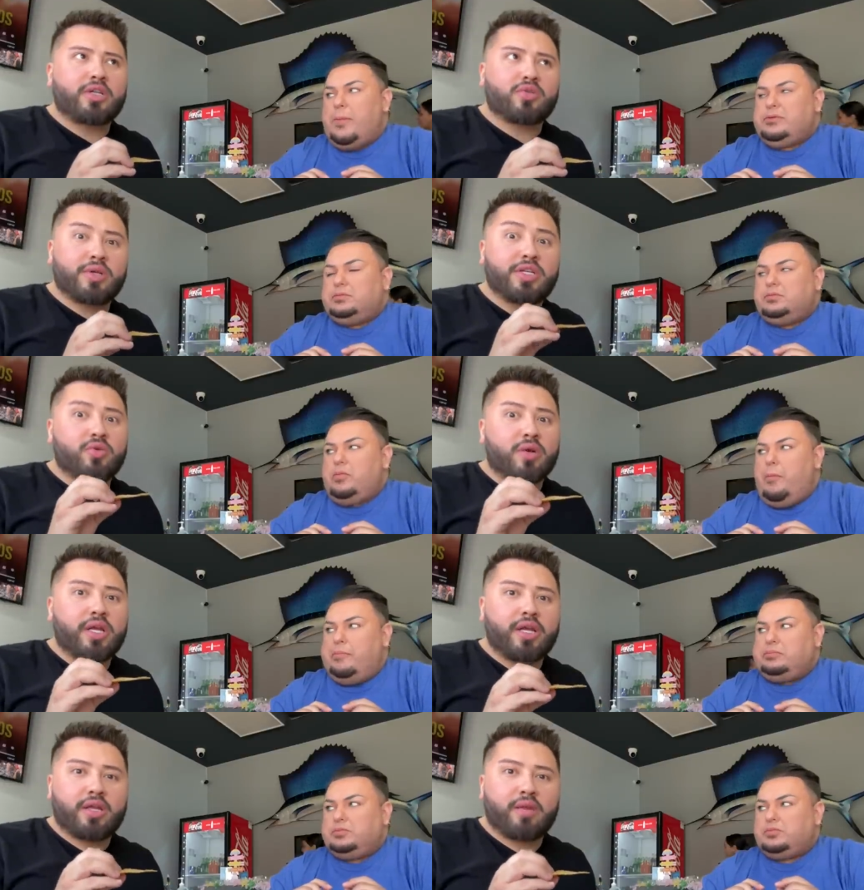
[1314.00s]

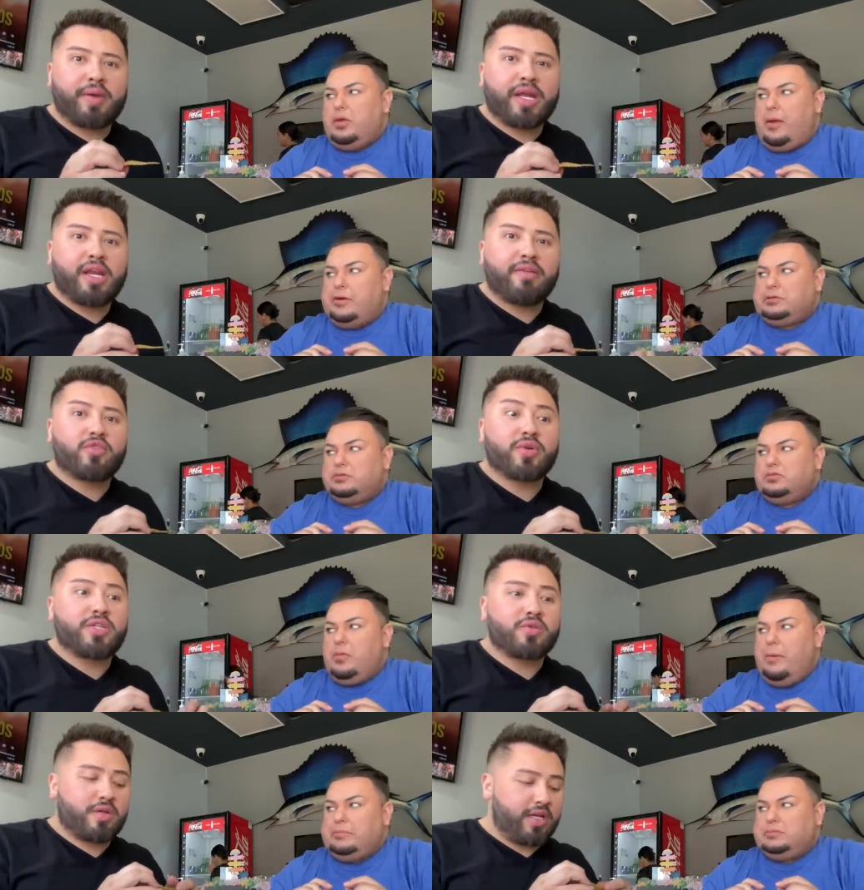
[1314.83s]
Speaker 1: the beginning of
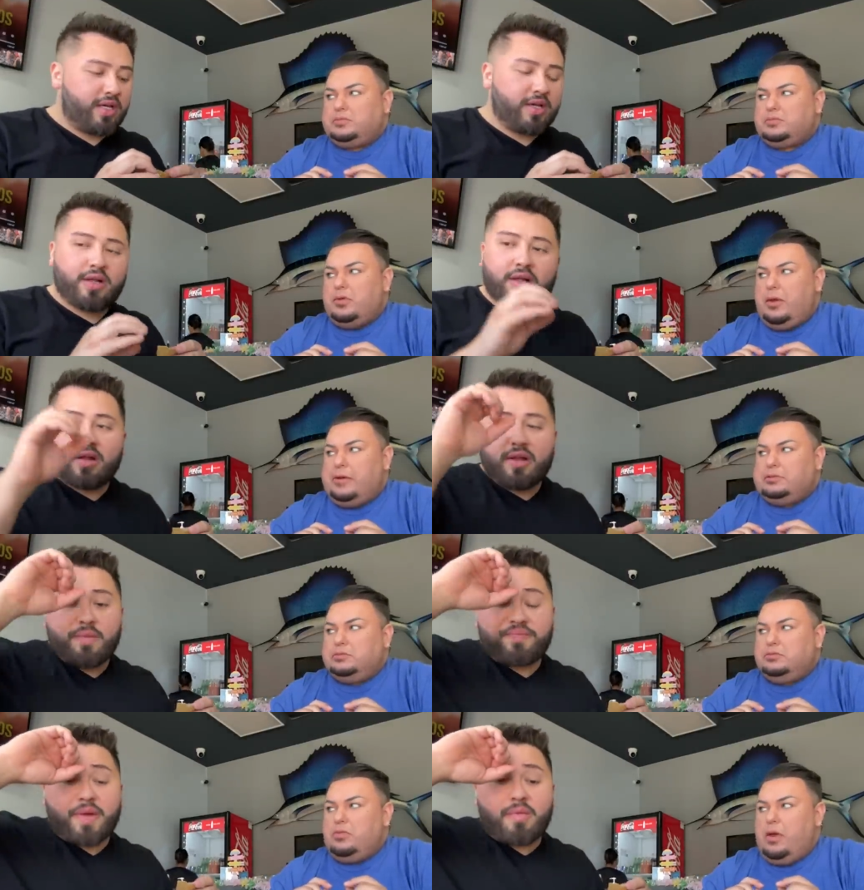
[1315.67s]
2020,
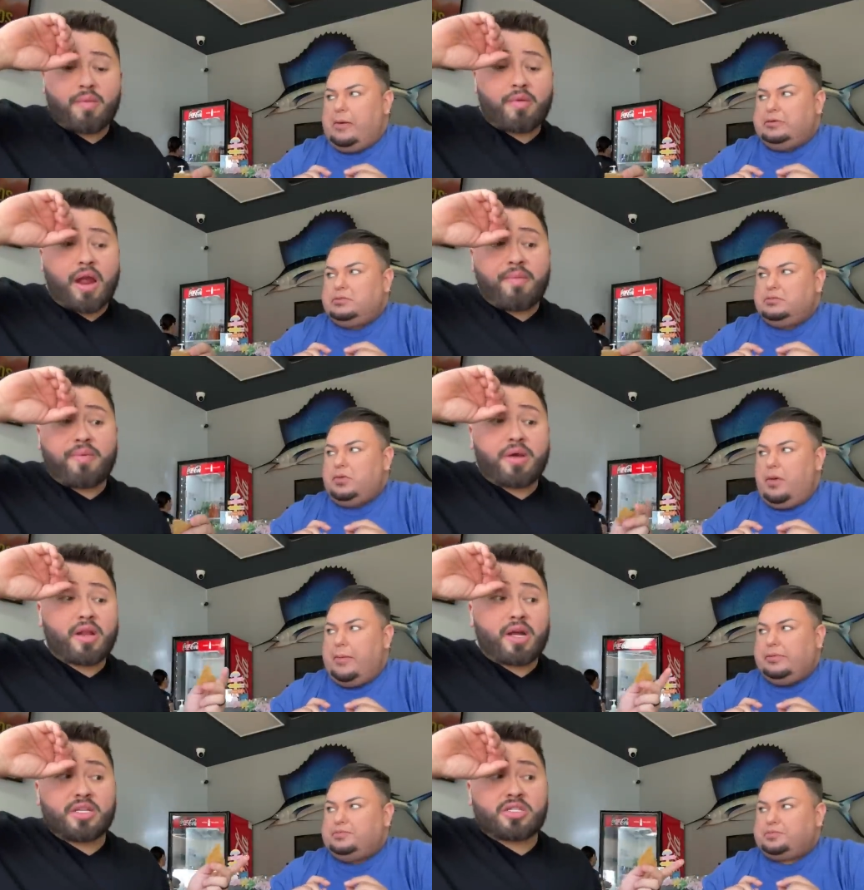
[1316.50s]
I remember I
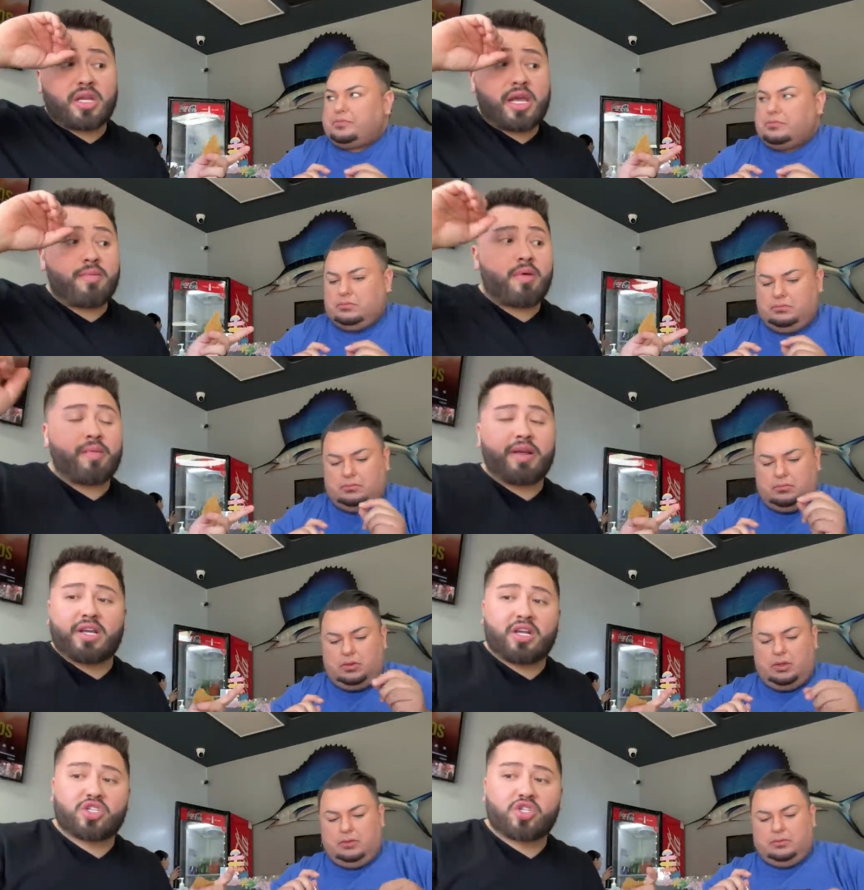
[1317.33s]
put him on
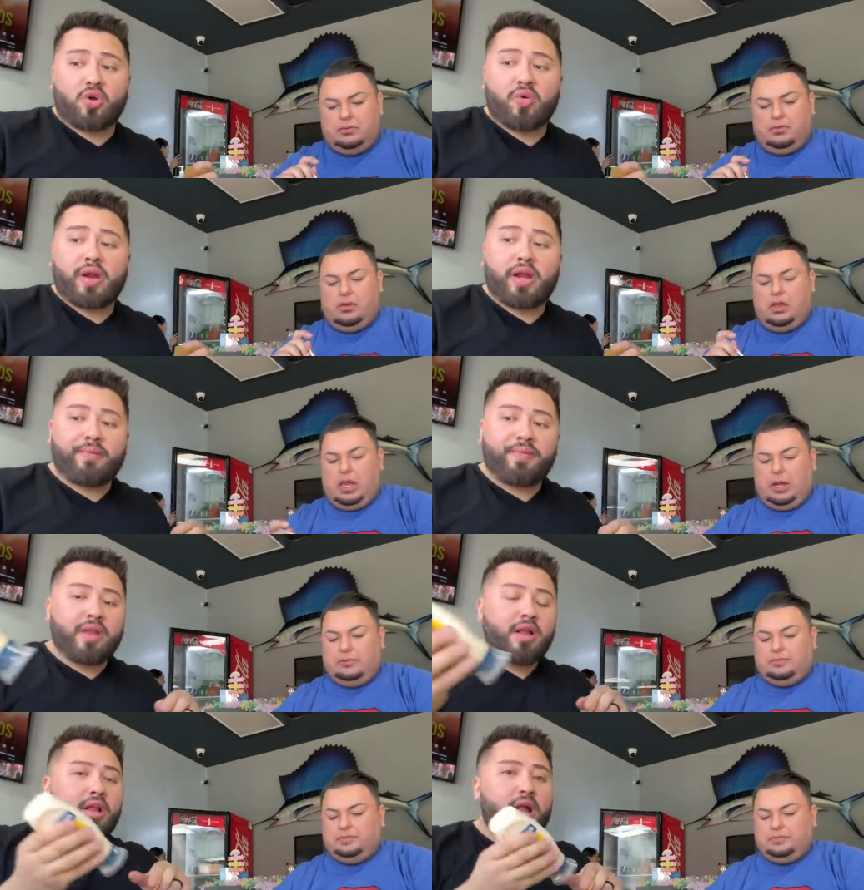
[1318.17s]
my story.
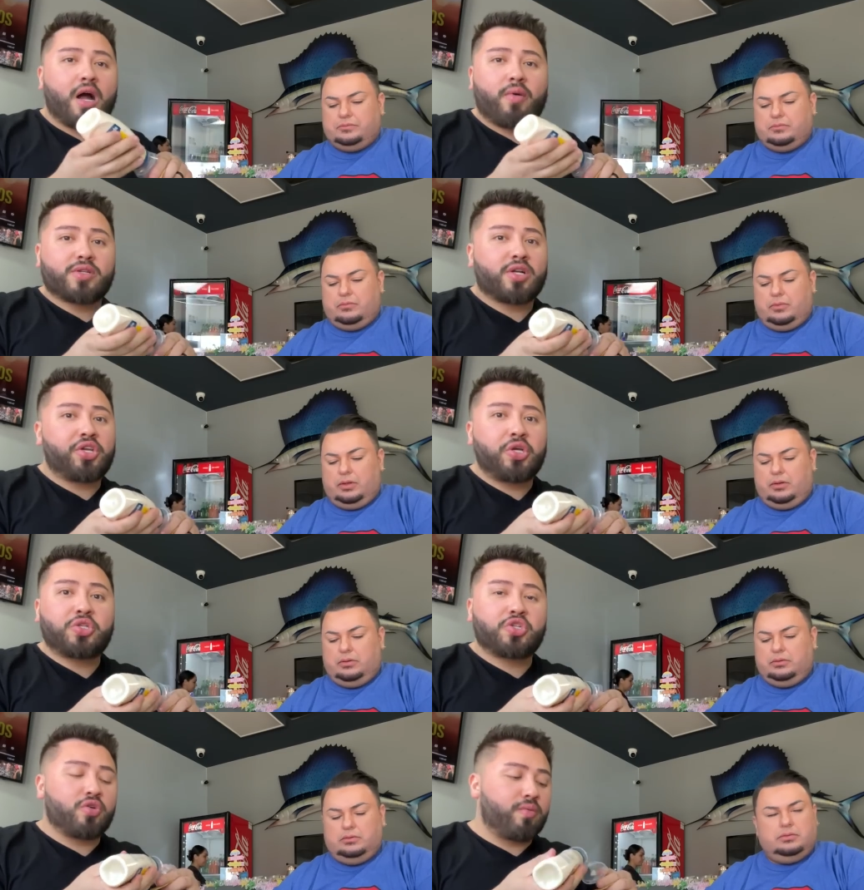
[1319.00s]
I was on
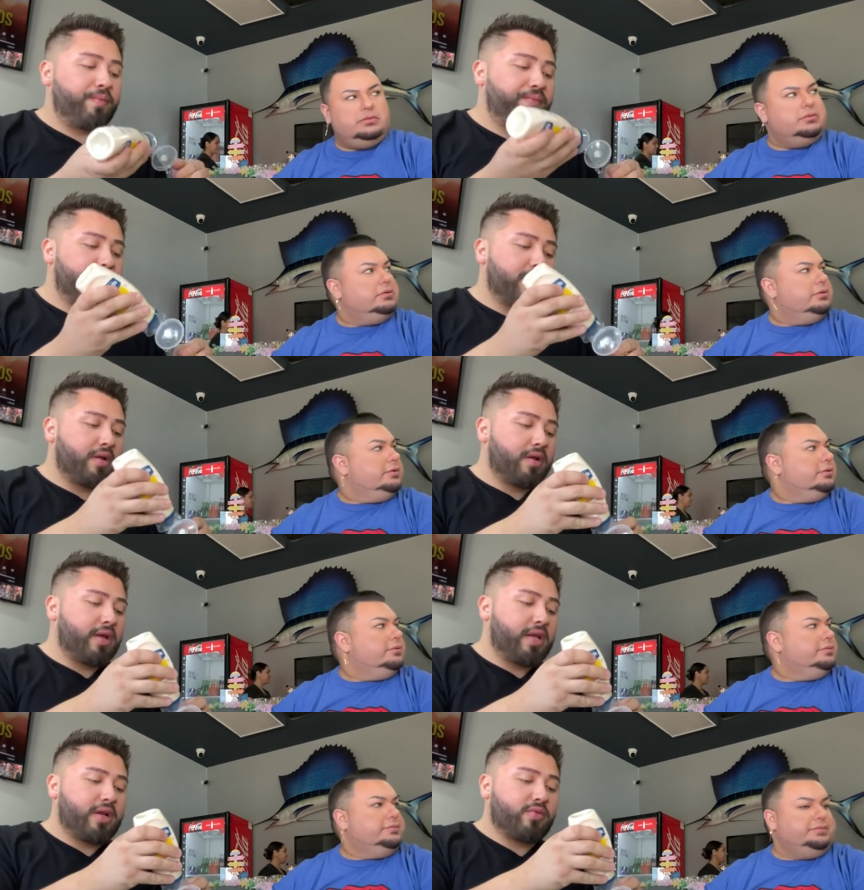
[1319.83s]
YouTube,
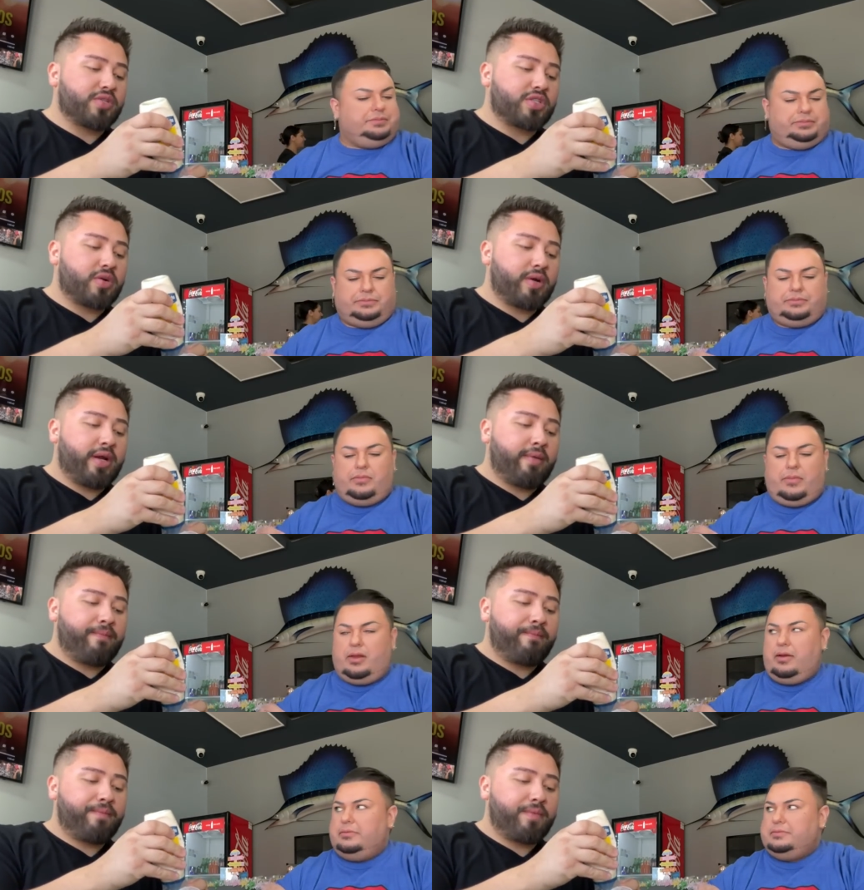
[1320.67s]
and it was during
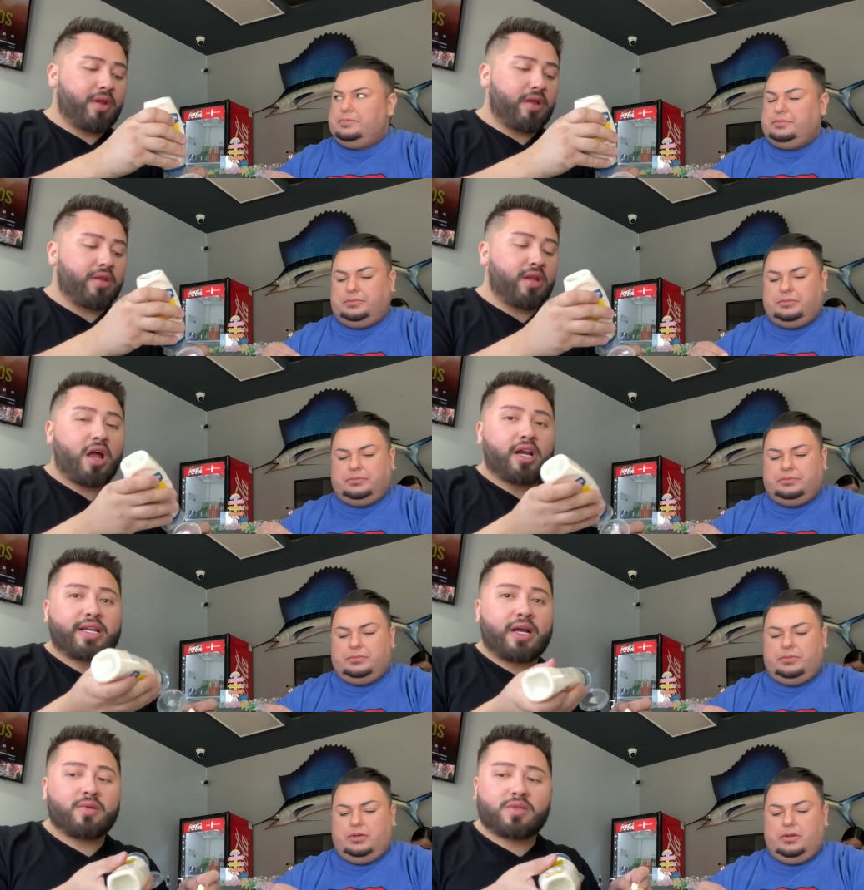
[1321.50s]
the
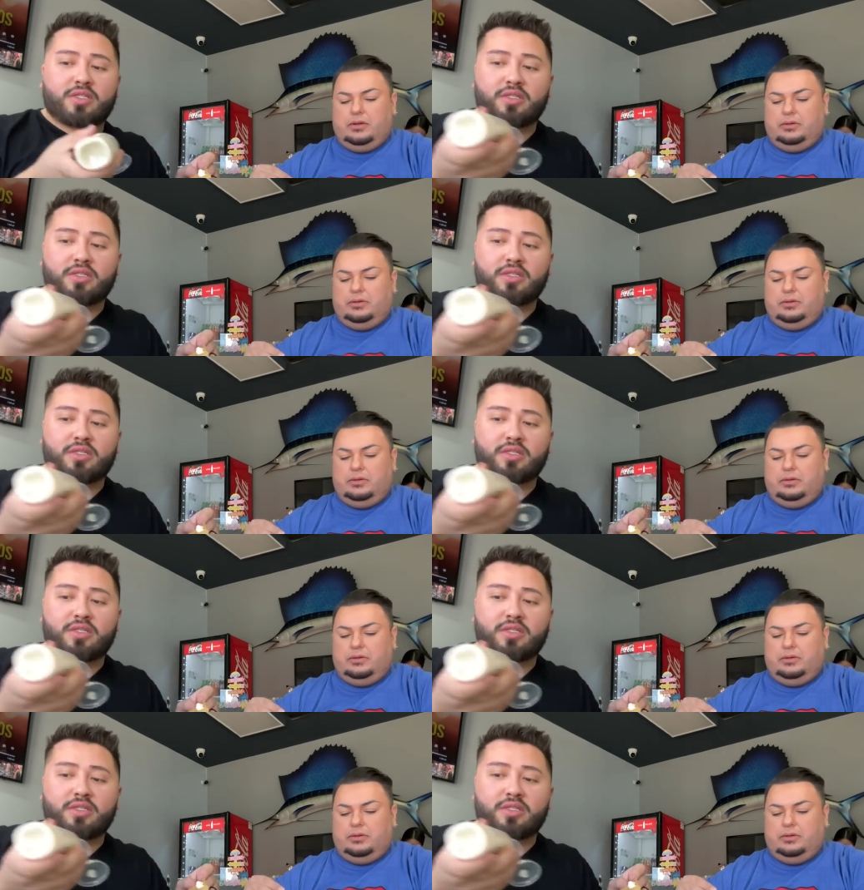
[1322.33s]
lockdowns.